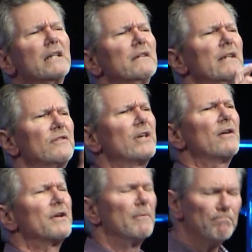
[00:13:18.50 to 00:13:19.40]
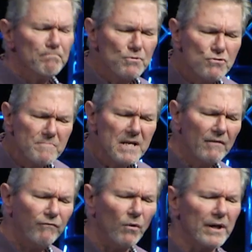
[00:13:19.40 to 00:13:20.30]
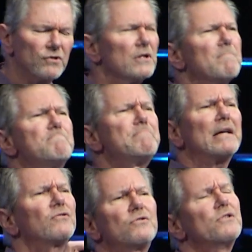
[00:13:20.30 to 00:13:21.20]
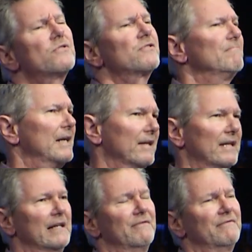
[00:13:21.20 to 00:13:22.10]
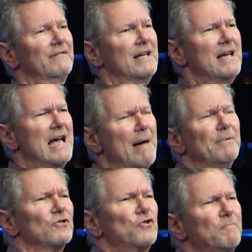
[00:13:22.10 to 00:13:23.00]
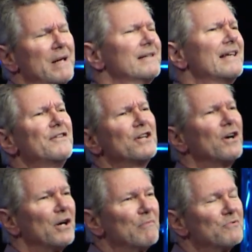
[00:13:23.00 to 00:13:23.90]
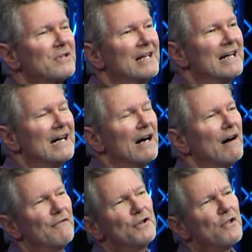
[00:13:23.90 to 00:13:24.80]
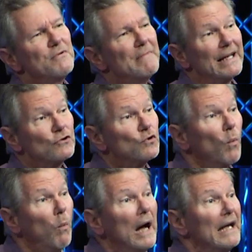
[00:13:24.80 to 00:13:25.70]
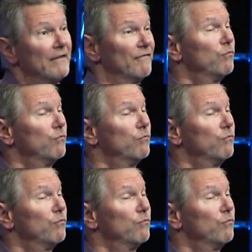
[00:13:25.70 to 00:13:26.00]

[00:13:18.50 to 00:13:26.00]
lets out in a booming voice, "The best years of my life." have been spent in the arms of another man's wife.